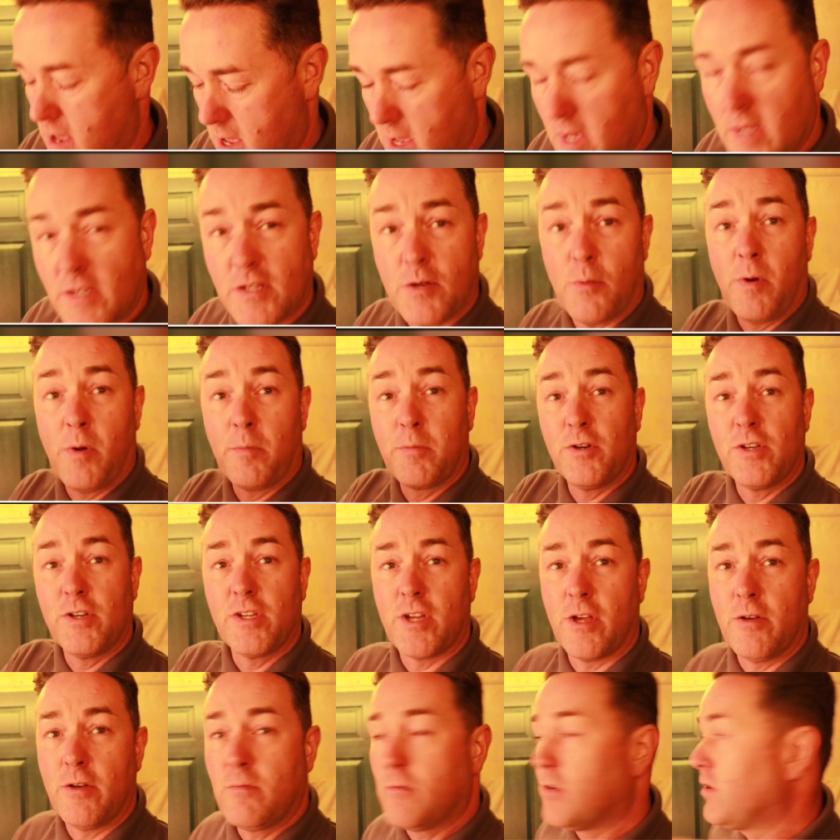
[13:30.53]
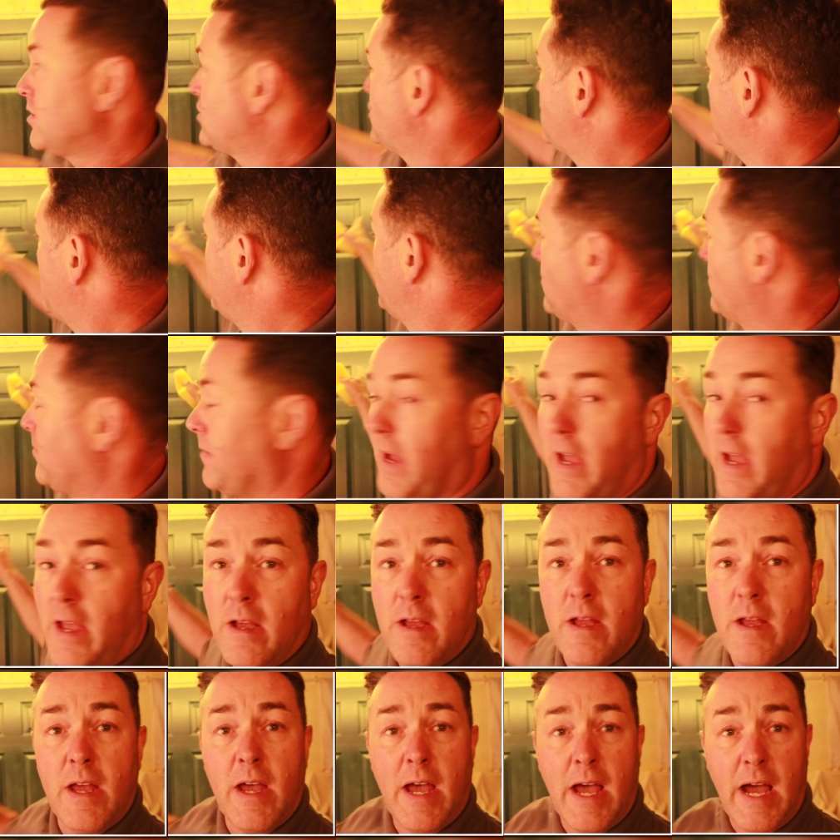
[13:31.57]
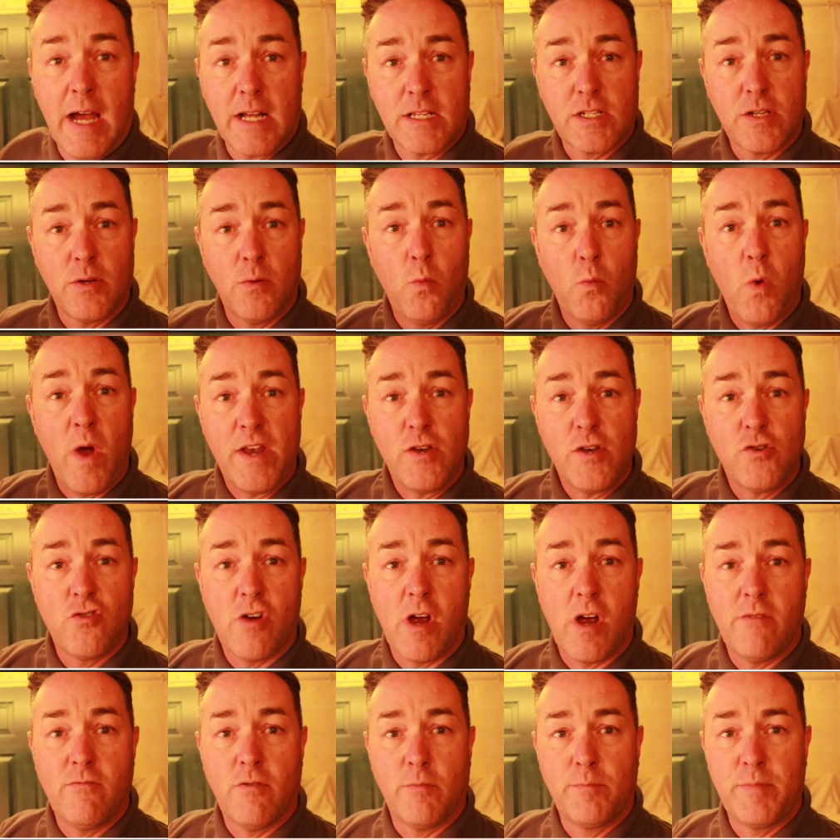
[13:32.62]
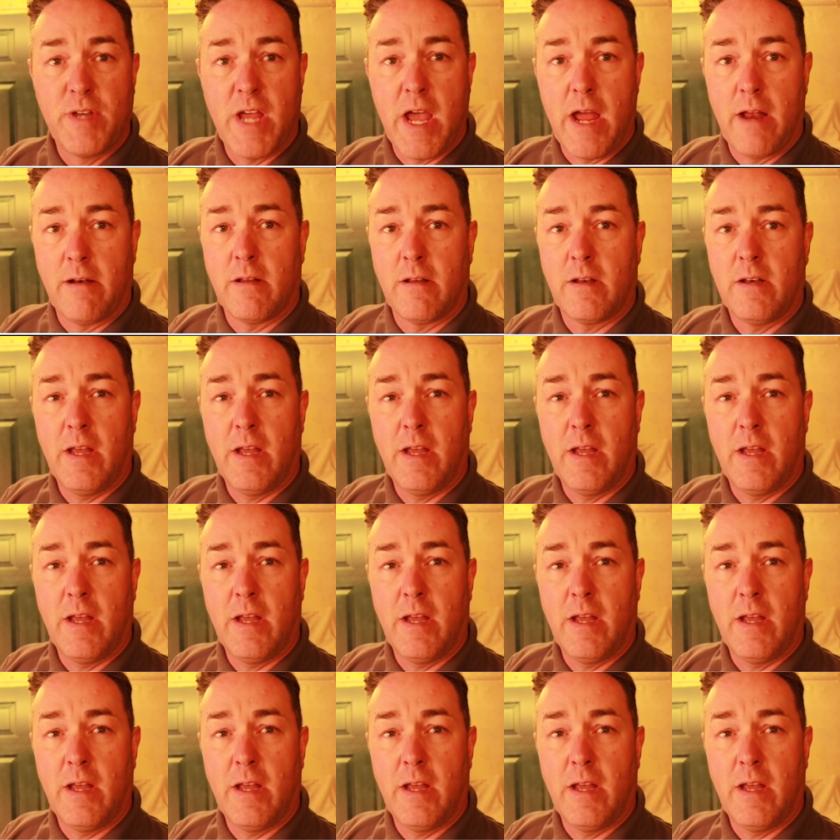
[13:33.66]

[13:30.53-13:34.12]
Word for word: So what I'm going to do, I'm going to show you up there how to wet and dry rub down.